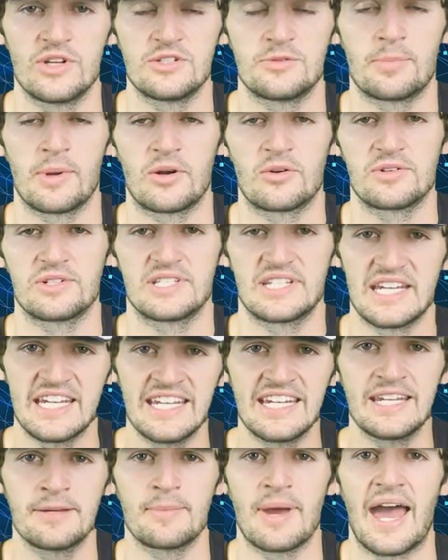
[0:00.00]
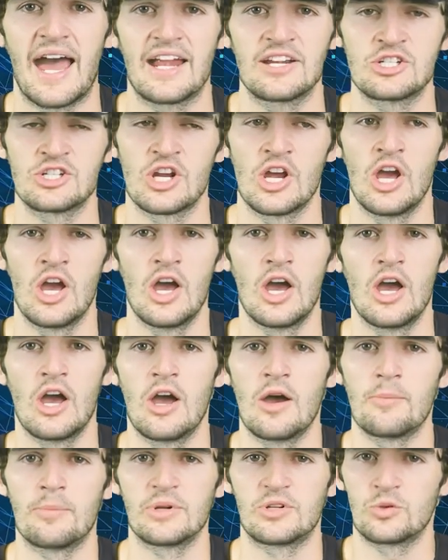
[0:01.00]
his Berrettini match.
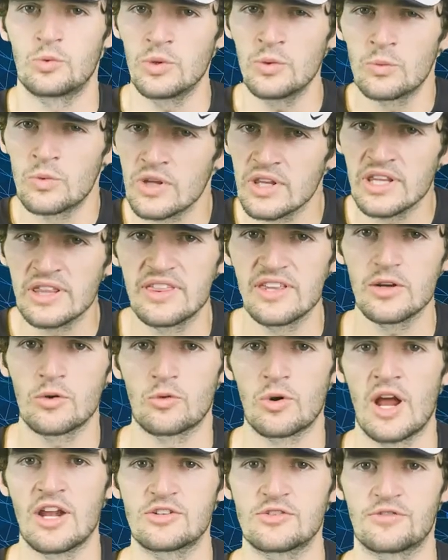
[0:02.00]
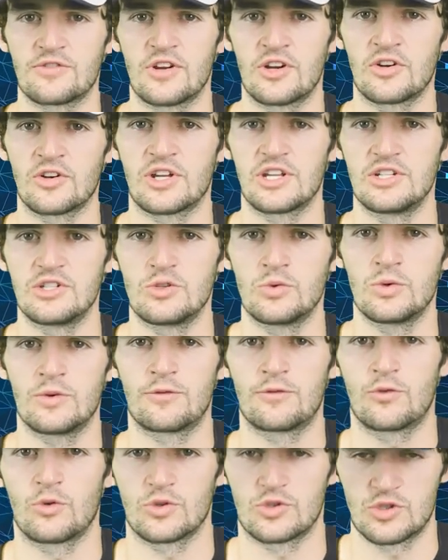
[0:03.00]
But do we really think Roger Federer can do it
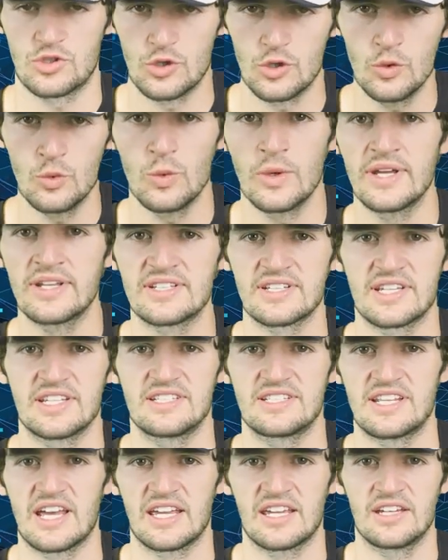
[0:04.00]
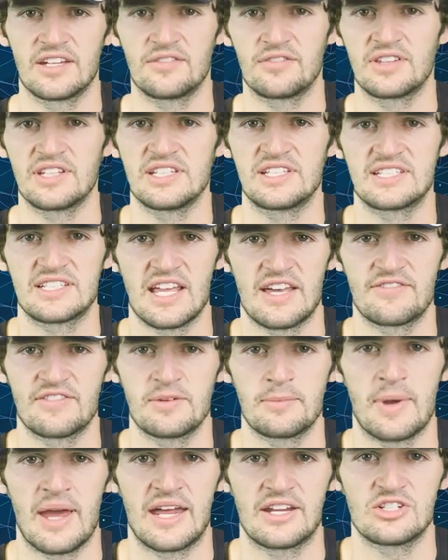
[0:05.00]
for two weeks consecutively,
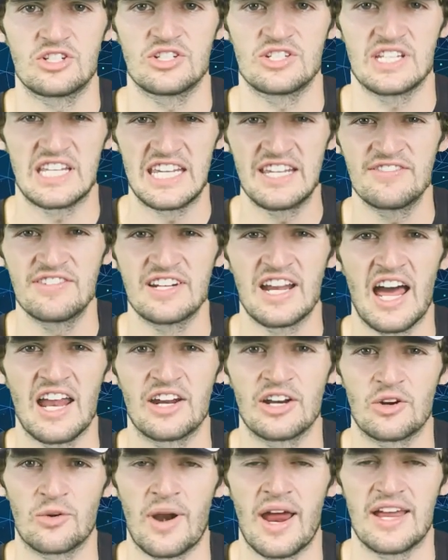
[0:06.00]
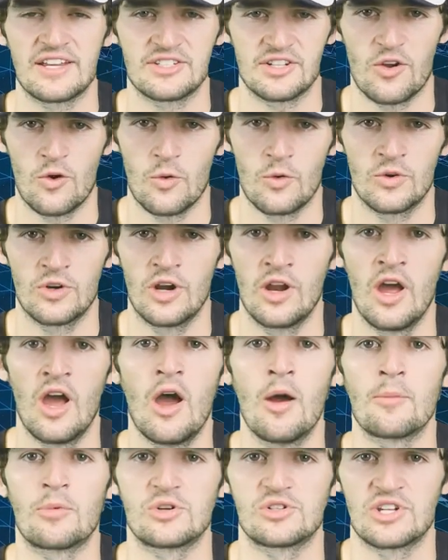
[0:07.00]
seven matches, even on a grass court,
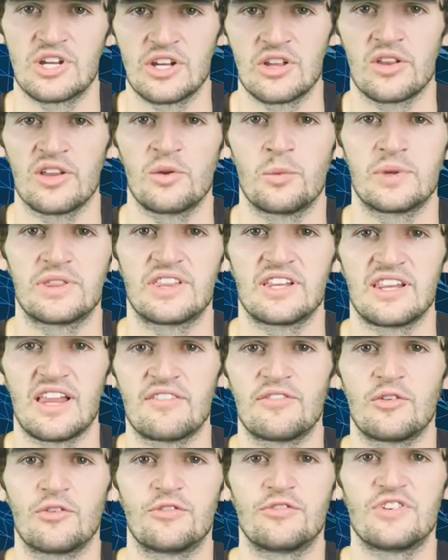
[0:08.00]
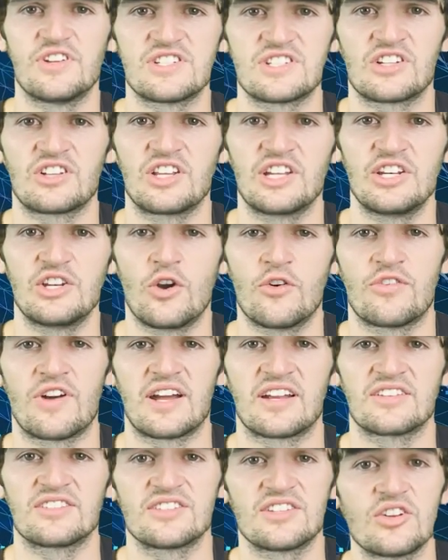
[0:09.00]
particularly with the level physically
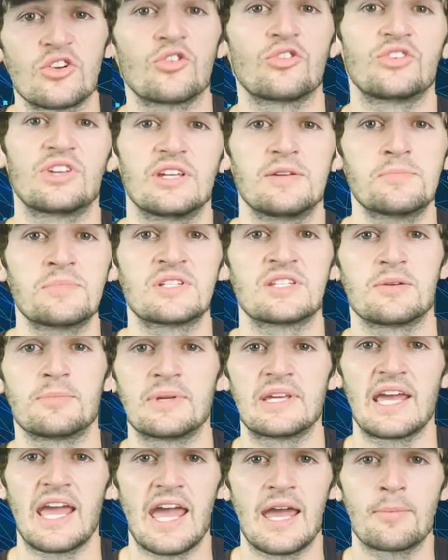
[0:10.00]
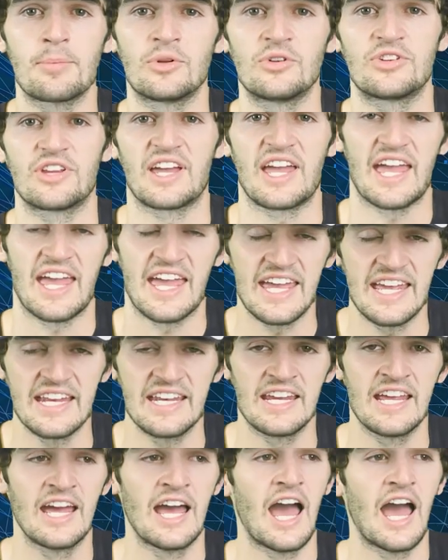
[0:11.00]
Novak still seems to be able to hit?